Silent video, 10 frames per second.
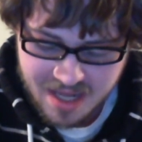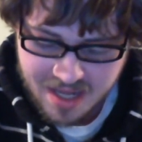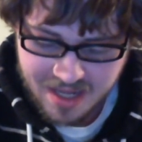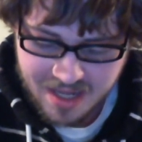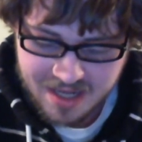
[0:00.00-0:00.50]

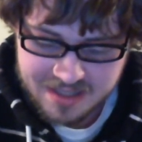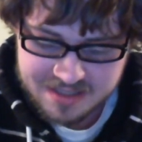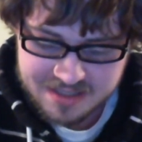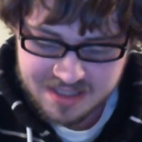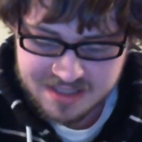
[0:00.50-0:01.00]
And
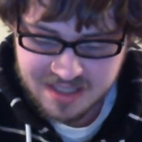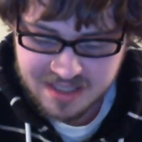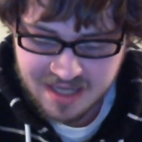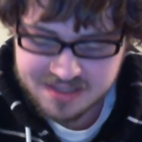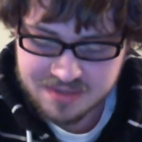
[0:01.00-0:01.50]
he says that
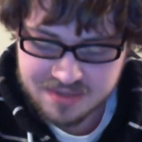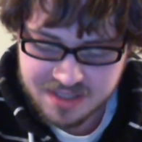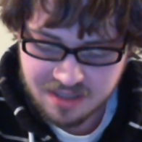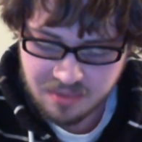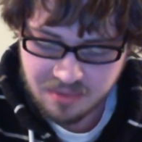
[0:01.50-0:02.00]
as he was
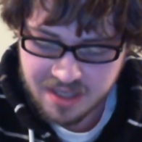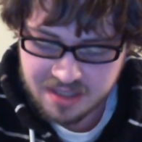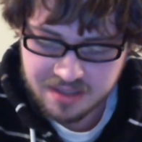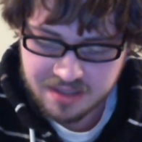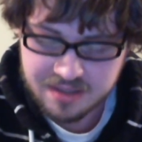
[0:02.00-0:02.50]

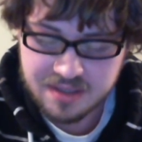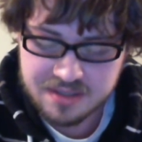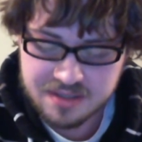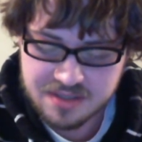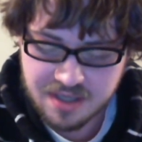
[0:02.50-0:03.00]
celebrating
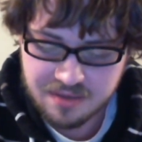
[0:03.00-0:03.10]
his